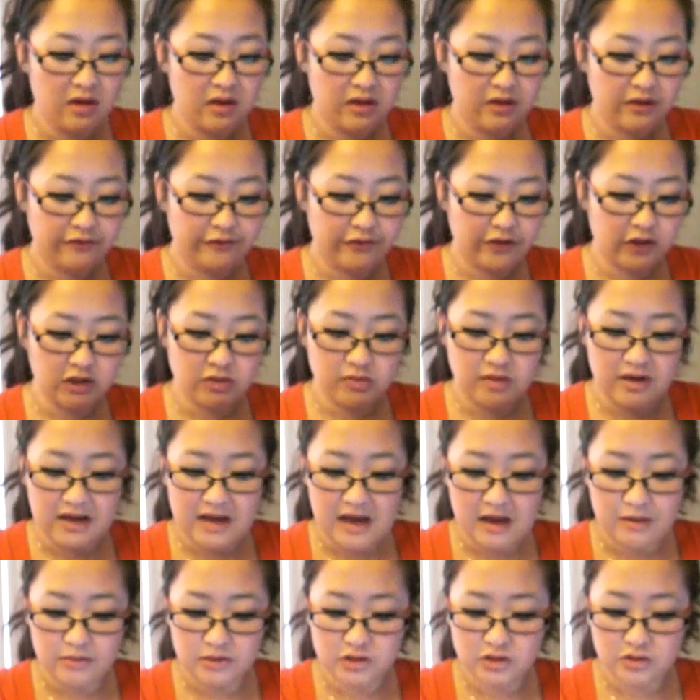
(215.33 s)
The first one I
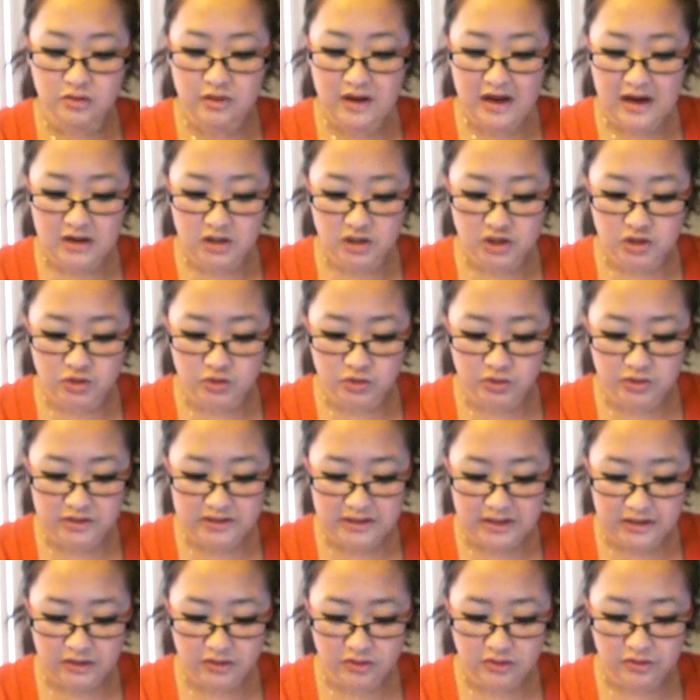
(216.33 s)
got was Crown Jewels,
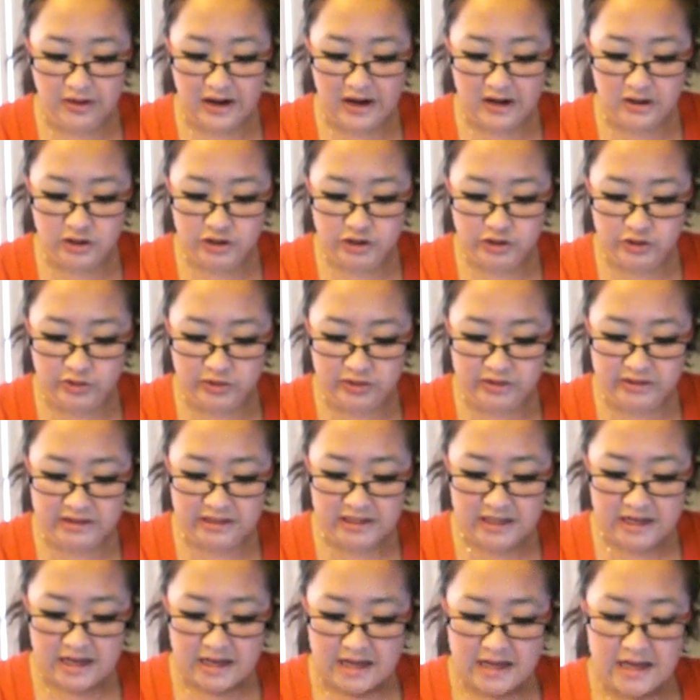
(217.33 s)
and Crown Jewels
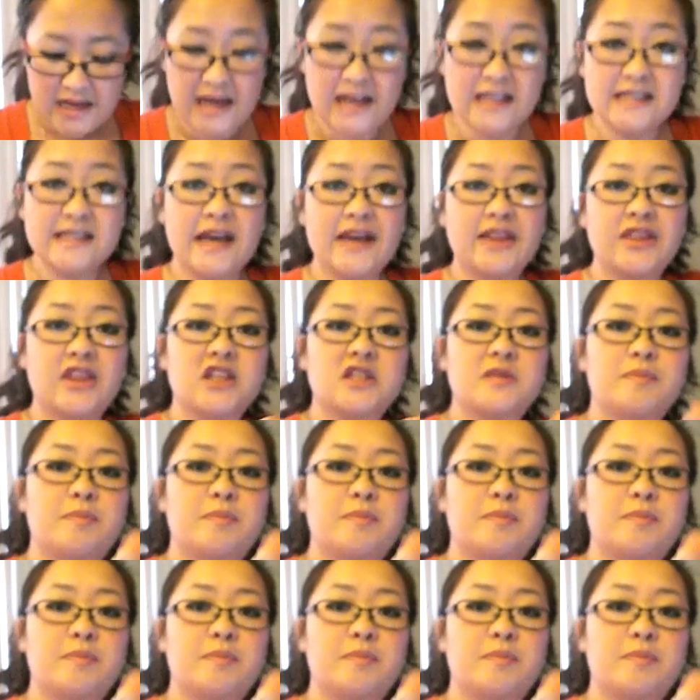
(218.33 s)
is like this